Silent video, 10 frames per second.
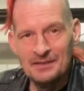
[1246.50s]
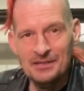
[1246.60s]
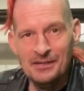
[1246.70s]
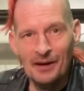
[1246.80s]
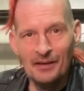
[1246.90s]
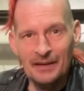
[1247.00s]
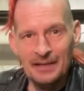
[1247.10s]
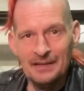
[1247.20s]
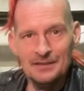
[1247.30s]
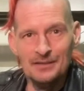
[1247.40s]
dulling
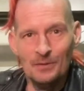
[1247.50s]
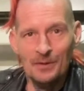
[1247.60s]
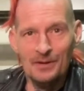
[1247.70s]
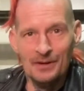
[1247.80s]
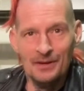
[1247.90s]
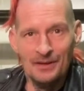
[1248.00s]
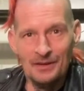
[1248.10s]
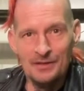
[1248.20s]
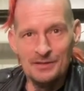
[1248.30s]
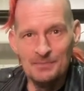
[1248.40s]
a sword on a
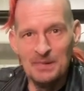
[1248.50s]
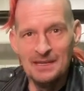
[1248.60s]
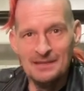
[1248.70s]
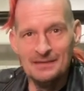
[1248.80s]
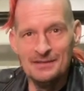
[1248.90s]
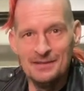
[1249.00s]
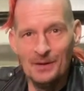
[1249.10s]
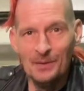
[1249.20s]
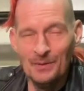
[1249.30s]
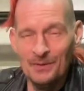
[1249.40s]
piece of
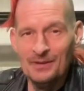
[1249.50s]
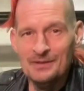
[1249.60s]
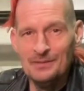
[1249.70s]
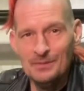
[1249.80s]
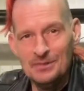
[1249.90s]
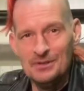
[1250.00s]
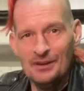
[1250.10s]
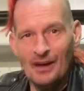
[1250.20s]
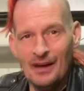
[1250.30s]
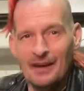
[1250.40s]
stone as soon as you
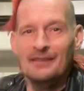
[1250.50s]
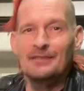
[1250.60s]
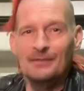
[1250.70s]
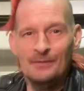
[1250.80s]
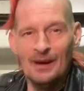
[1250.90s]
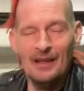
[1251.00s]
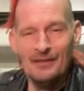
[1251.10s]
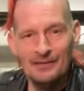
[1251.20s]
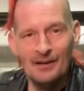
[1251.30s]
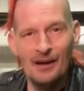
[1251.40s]
got it? You'd rather
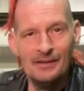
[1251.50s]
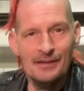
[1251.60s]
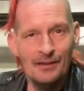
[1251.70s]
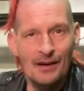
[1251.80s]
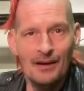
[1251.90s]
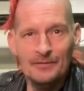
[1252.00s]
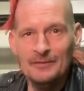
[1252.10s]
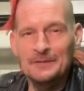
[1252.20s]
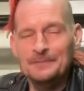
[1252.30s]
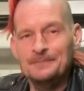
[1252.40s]
knock it off.
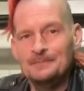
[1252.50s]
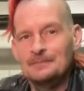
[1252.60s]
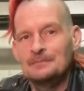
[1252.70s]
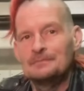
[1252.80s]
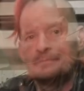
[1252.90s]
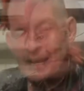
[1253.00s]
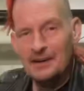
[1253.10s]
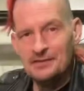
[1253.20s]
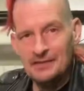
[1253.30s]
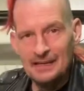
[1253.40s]
To
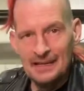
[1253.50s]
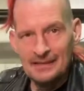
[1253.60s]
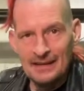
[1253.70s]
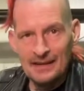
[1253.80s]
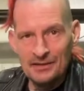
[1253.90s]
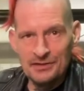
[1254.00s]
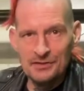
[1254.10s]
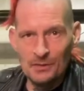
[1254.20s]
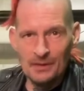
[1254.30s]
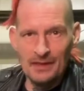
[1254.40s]
actually get that
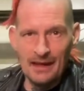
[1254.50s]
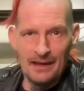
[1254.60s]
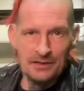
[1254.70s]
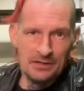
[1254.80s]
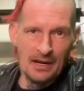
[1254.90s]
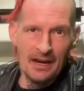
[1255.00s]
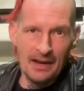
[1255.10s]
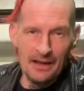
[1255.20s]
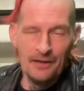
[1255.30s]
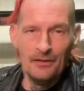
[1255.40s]
sword that shiny,
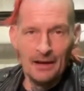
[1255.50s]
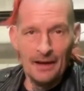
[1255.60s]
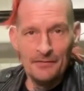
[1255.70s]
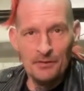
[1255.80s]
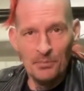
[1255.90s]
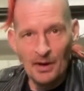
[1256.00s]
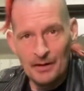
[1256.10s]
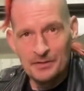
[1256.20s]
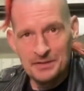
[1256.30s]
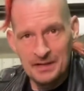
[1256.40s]
you would have to
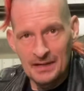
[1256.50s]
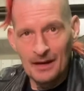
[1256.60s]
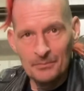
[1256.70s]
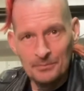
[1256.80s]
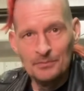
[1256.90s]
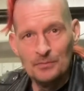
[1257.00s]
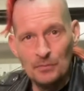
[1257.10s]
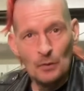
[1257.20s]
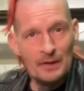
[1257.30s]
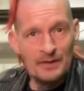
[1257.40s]
polish it up
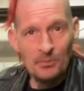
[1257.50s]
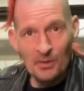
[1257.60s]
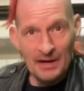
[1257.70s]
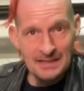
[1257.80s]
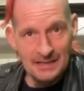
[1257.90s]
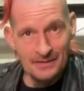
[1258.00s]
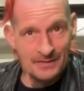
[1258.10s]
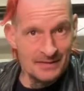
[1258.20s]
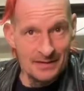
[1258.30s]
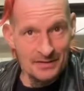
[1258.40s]
with abrasives
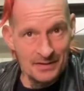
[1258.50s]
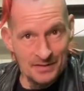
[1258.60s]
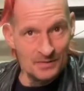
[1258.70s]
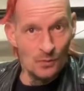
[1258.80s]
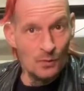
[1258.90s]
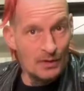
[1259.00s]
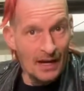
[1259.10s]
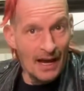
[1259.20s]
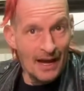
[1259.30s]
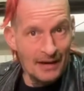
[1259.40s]
such as wood
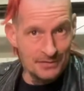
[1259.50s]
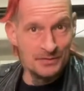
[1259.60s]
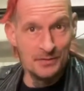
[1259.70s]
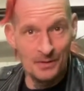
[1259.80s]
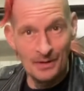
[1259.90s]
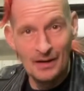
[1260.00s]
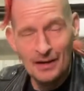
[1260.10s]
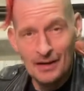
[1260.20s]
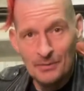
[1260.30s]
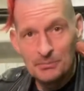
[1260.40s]
ash or
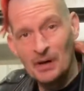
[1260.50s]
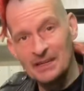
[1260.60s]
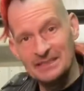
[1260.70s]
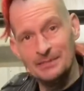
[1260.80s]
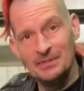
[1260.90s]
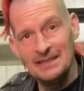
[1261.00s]
possibly